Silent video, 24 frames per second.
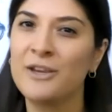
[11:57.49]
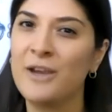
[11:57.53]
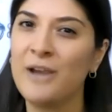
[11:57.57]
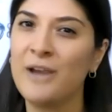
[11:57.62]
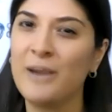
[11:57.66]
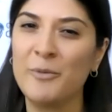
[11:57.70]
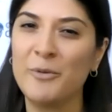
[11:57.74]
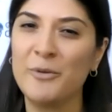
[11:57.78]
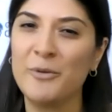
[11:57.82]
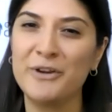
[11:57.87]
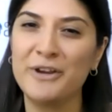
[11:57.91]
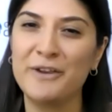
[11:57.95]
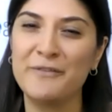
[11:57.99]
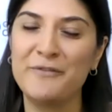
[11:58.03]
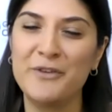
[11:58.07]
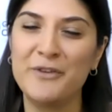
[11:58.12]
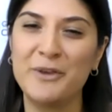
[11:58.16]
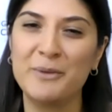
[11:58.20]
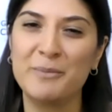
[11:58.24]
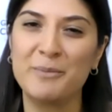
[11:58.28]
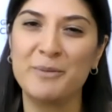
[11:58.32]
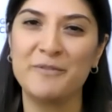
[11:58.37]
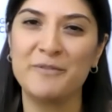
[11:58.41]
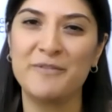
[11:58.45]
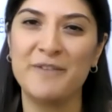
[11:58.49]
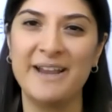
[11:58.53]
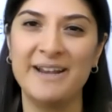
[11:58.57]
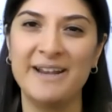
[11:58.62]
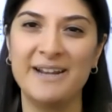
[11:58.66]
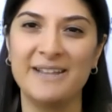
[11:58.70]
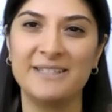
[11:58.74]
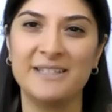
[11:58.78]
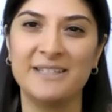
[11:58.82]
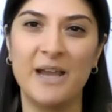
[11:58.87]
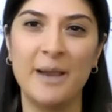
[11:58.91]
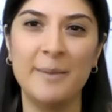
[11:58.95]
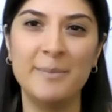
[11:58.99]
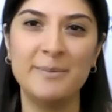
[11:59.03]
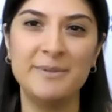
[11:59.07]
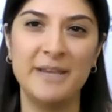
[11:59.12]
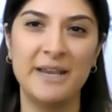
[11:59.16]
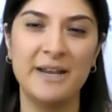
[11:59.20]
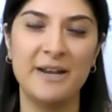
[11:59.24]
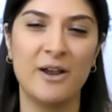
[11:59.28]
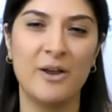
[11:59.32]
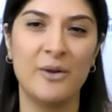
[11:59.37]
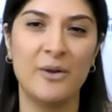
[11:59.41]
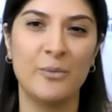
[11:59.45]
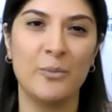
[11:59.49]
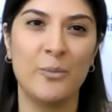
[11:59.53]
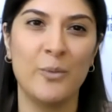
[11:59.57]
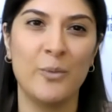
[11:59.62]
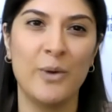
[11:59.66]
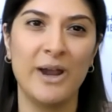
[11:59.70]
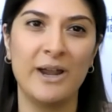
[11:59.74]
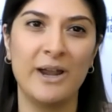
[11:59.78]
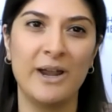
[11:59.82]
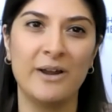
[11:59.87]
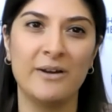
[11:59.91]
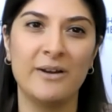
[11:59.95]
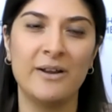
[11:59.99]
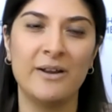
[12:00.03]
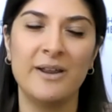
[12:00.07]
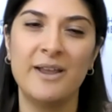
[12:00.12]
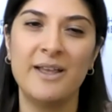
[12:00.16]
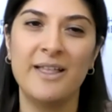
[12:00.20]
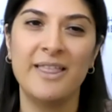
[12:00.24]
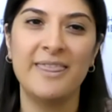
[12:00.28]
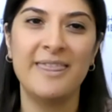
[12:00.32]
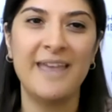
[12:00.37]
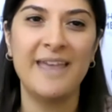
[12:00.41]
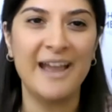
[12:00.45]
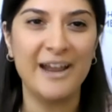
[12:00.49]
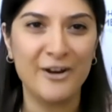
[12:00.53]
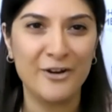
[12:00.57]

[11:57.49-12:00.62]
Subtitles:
I'm wondering if you could provide us an update on where that